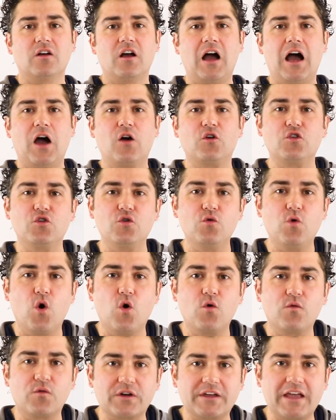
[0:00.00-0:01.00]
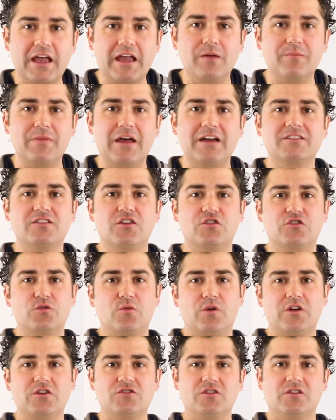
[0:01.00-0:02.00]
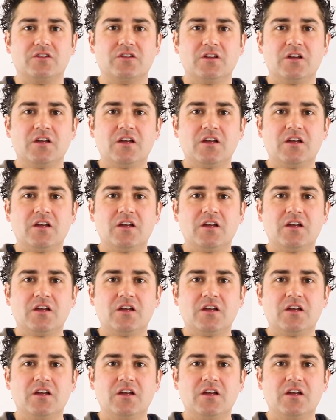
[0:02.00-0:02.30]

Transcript: how you overcame that situation?